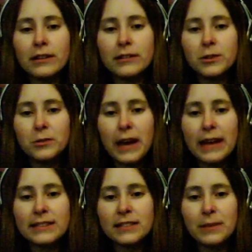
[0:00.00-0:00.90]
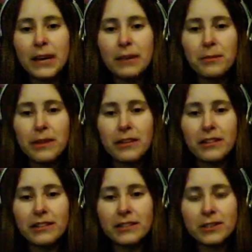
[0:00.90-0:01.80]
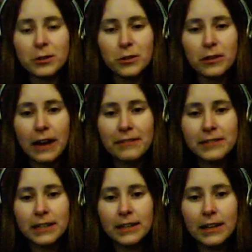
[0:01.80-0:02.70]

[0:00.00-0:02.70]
two ways to make mythicals through crafting.